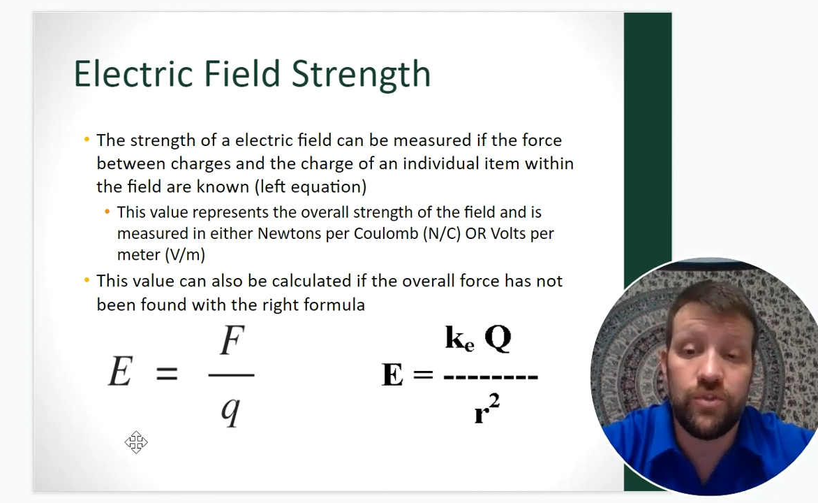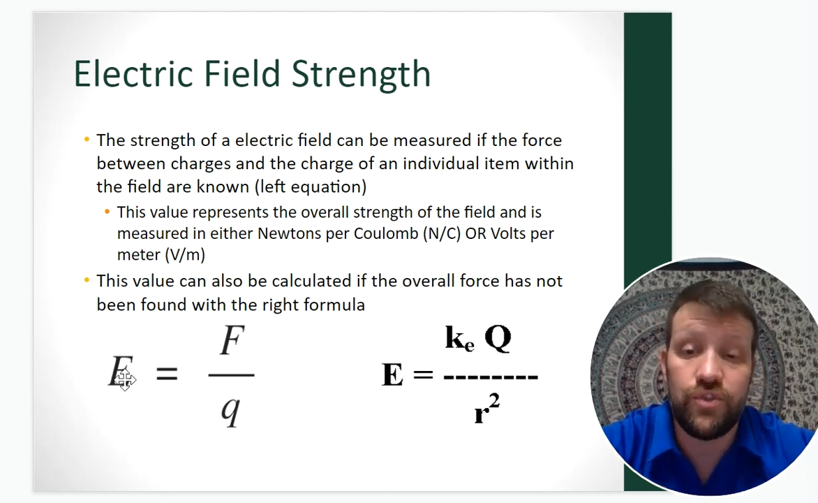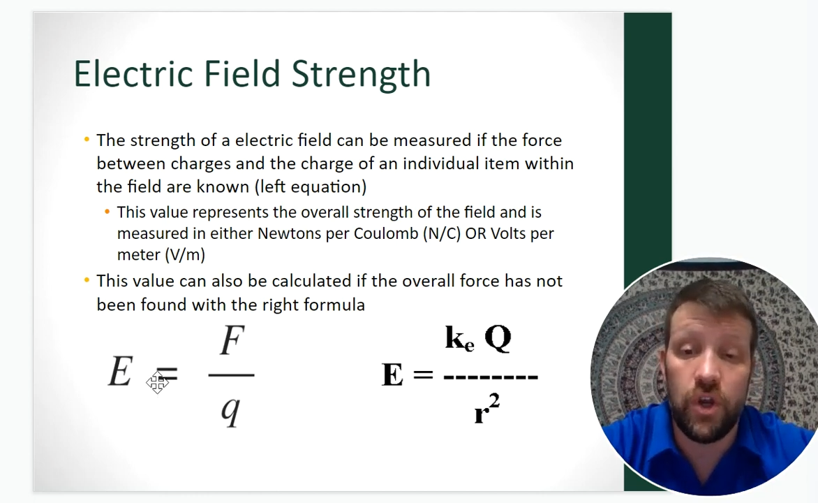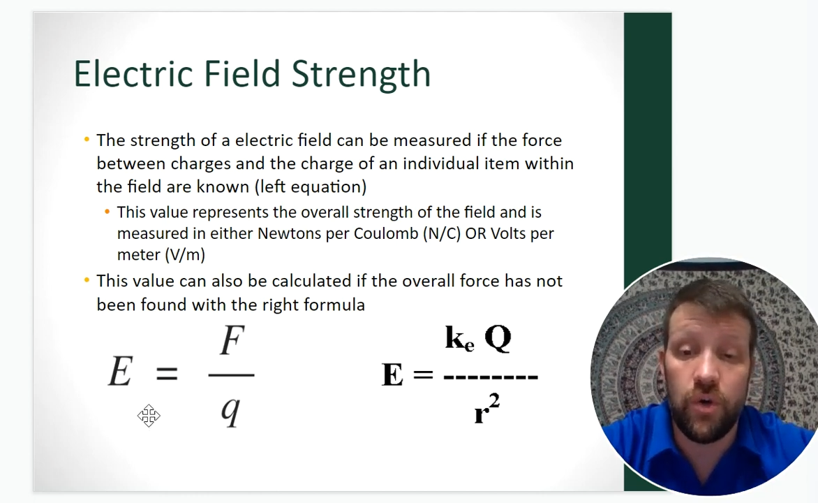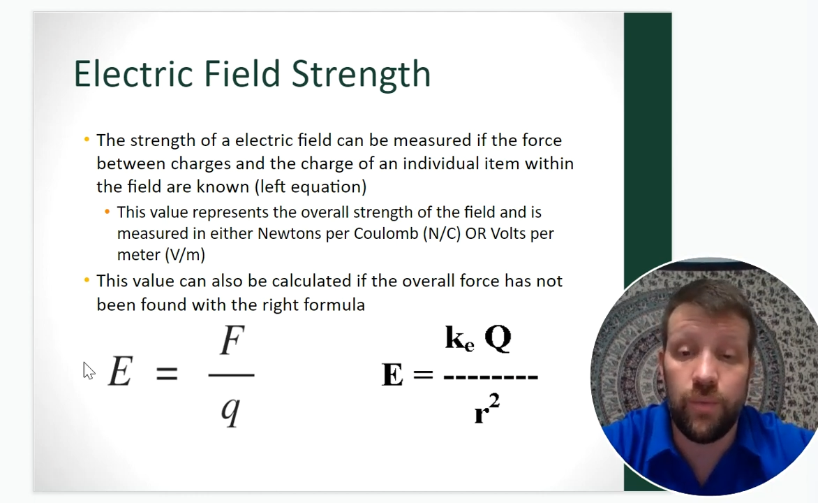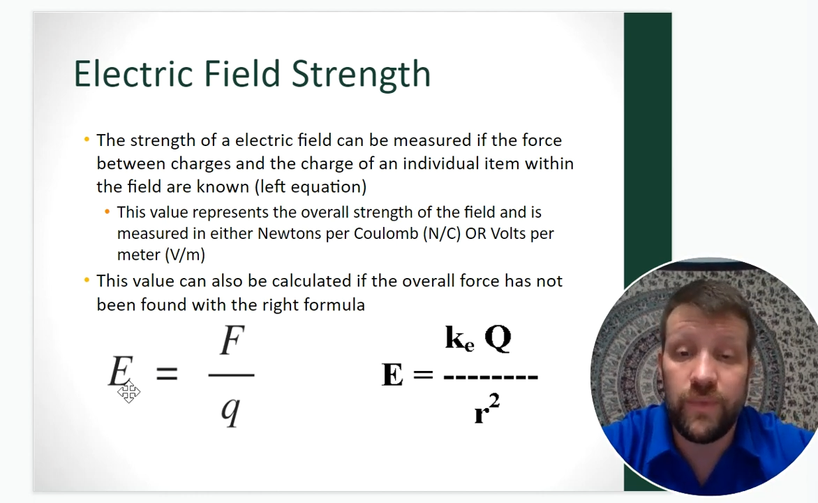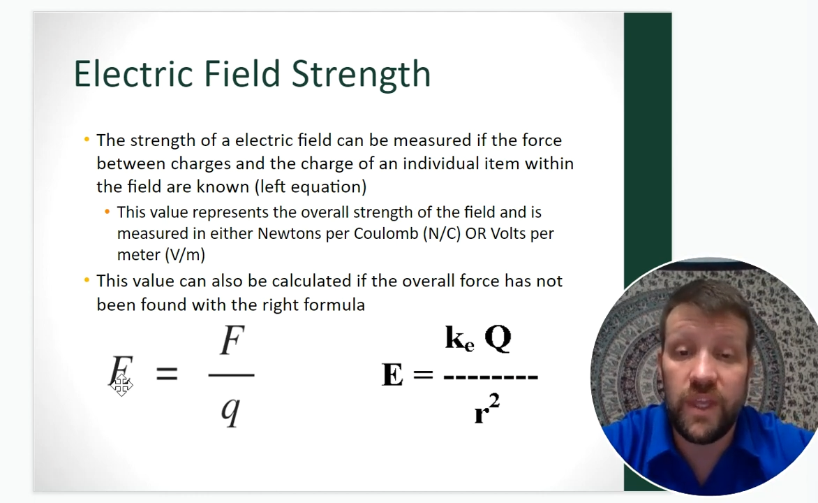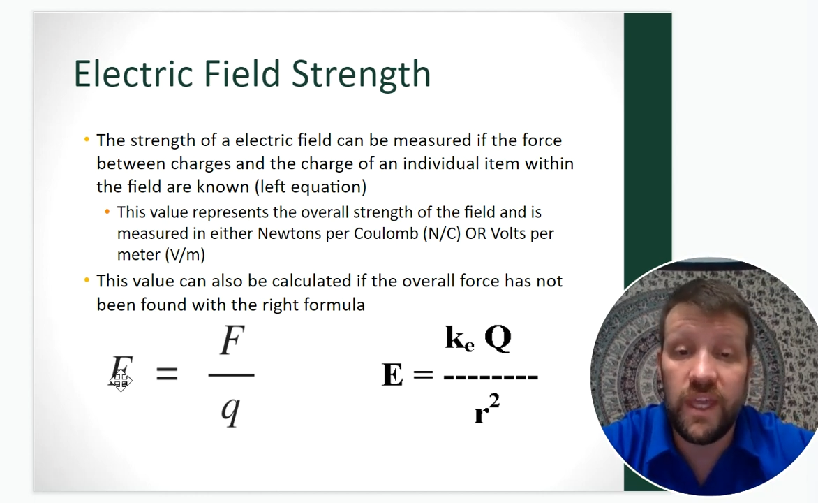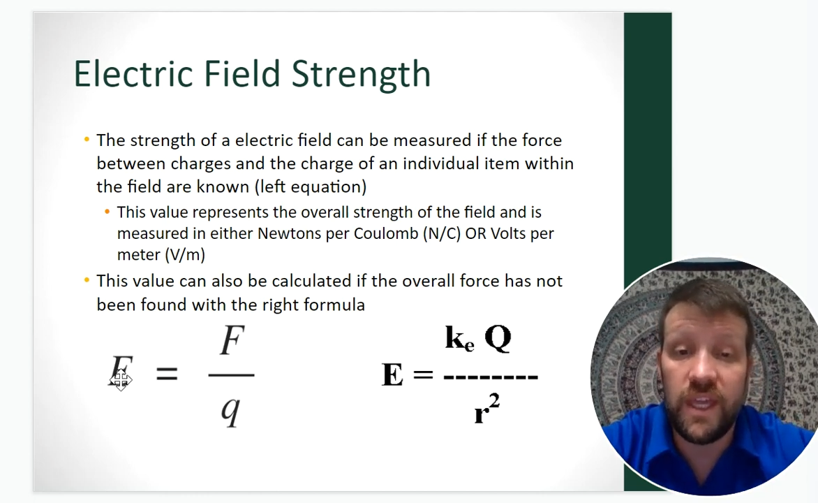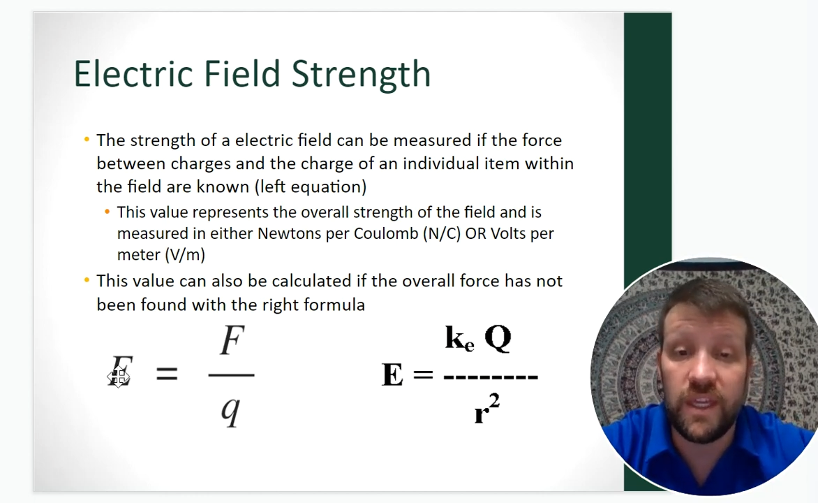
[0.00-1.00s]
So
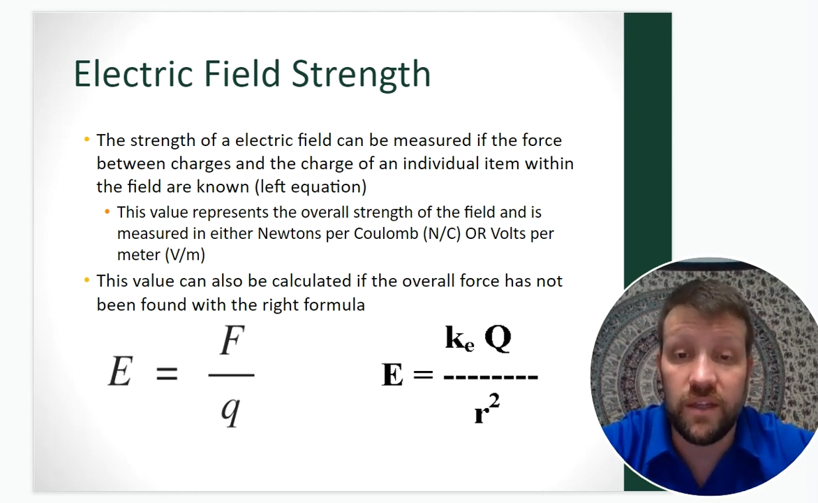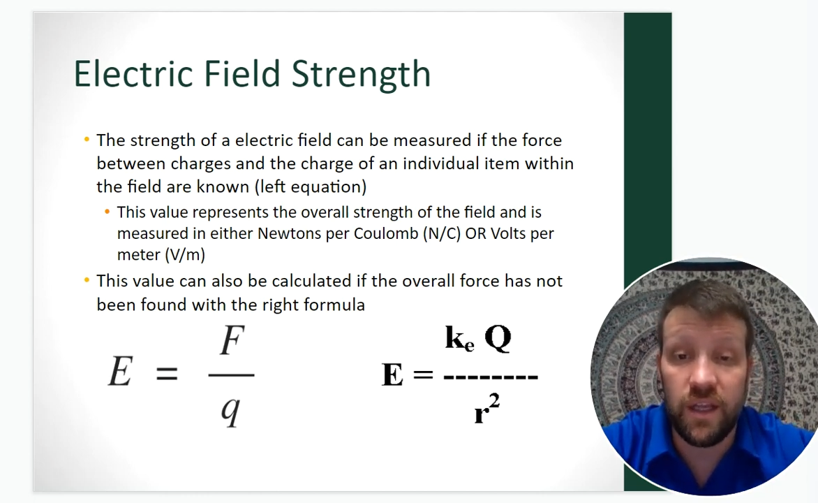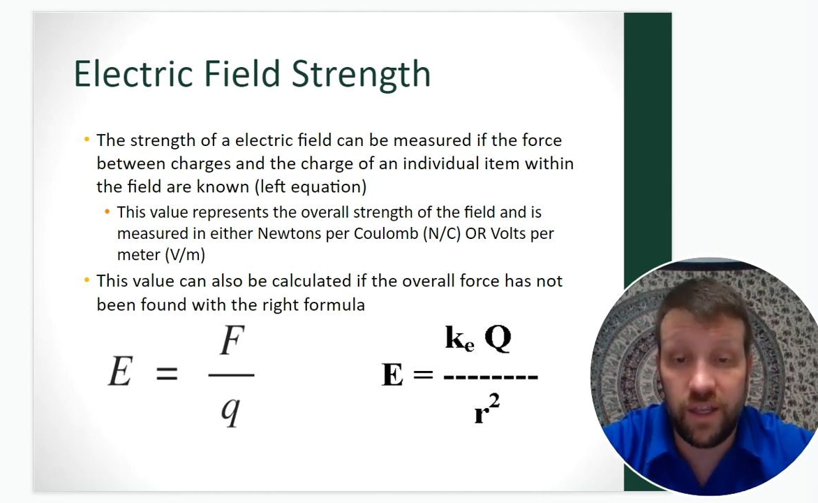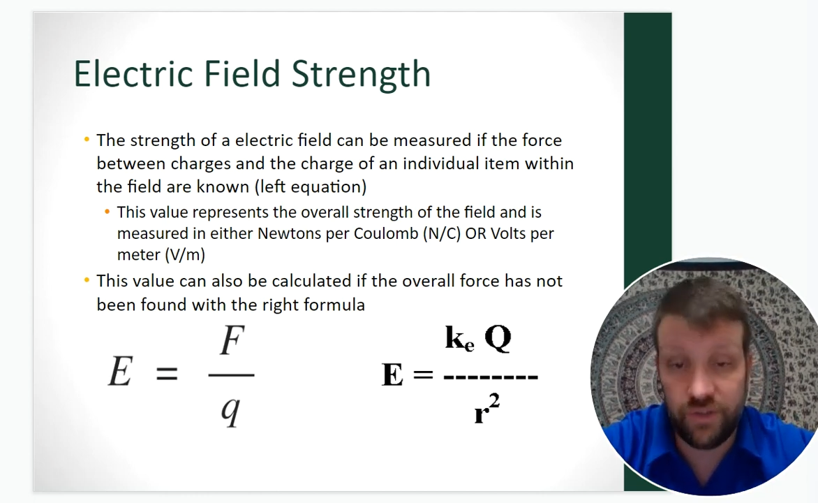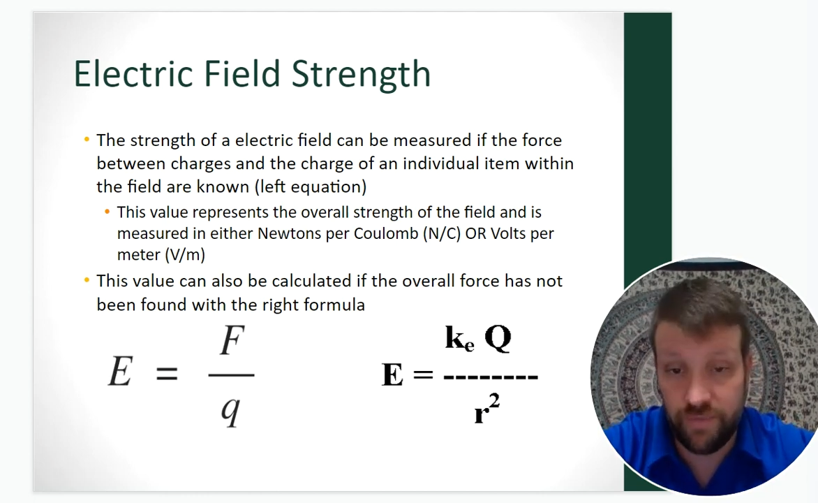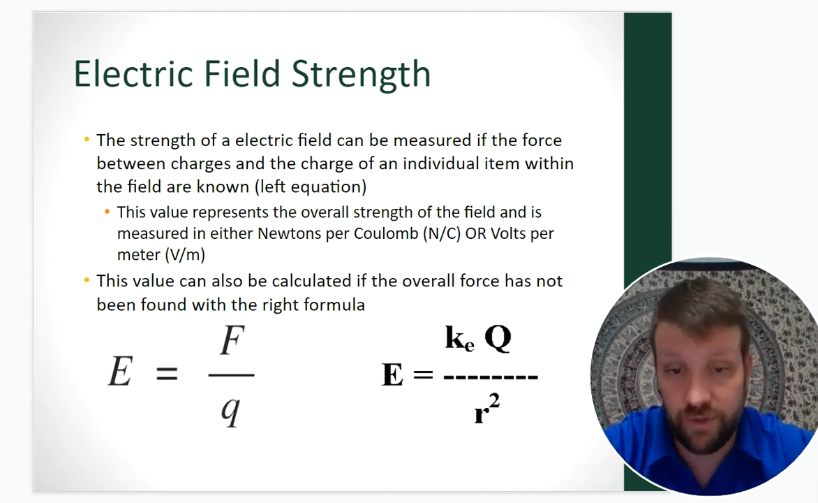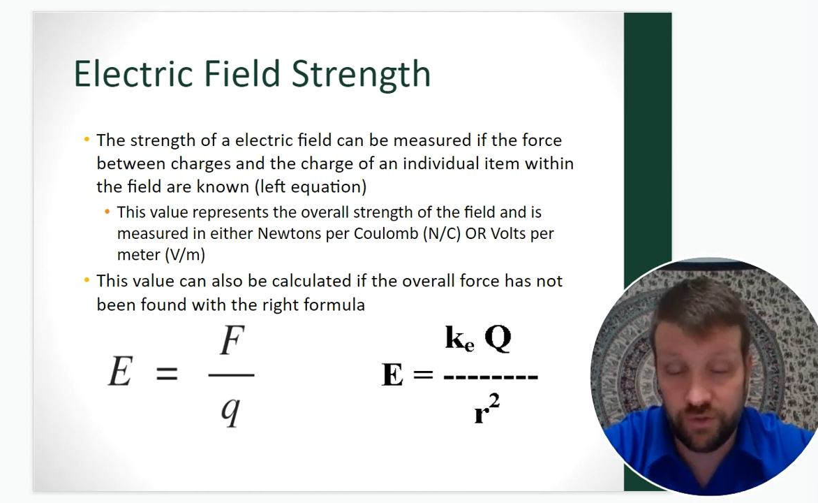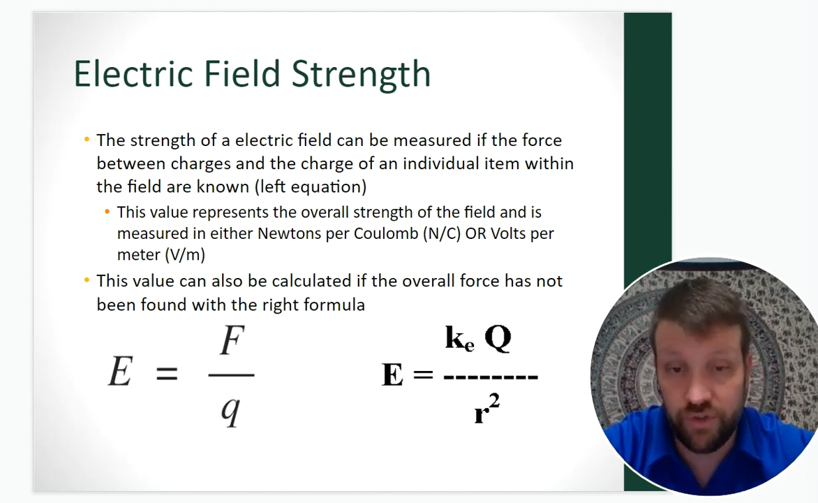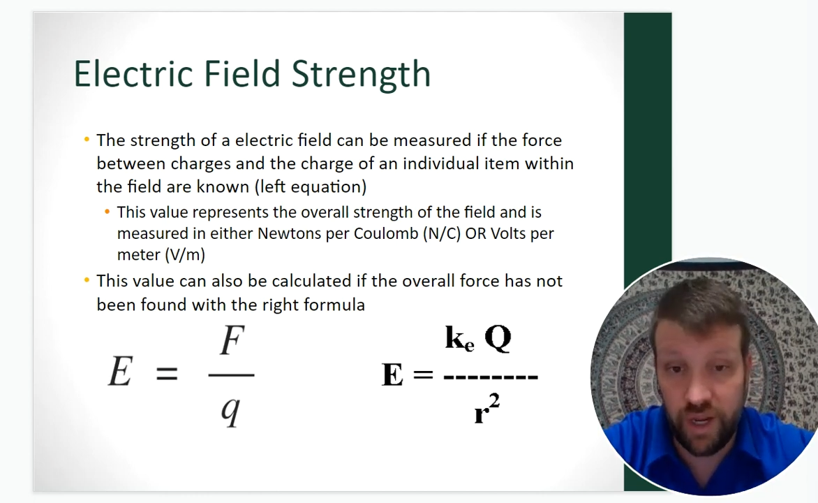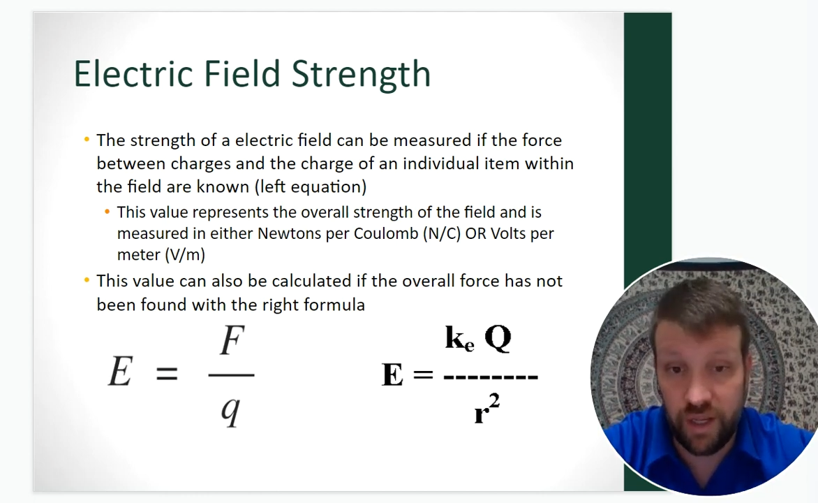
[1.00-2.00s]
E, electric
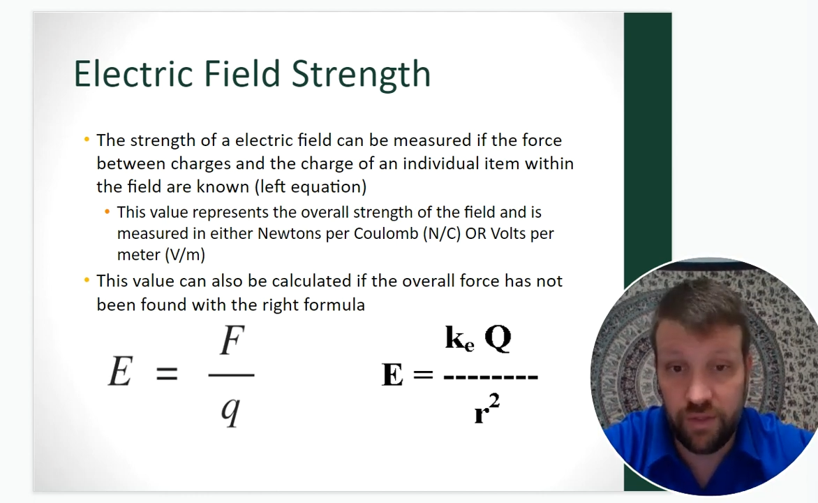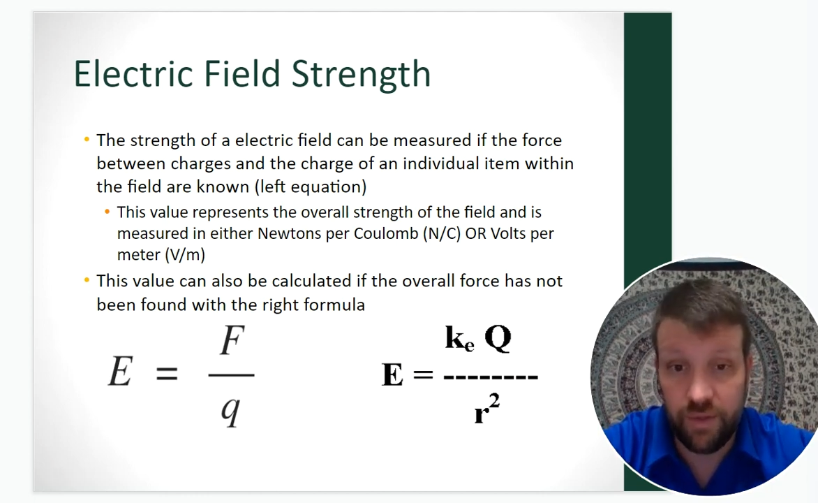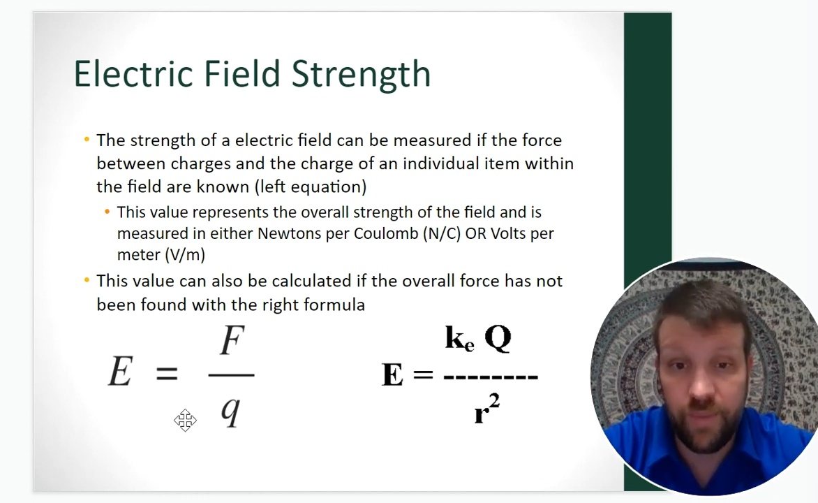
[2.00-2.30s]
field strength.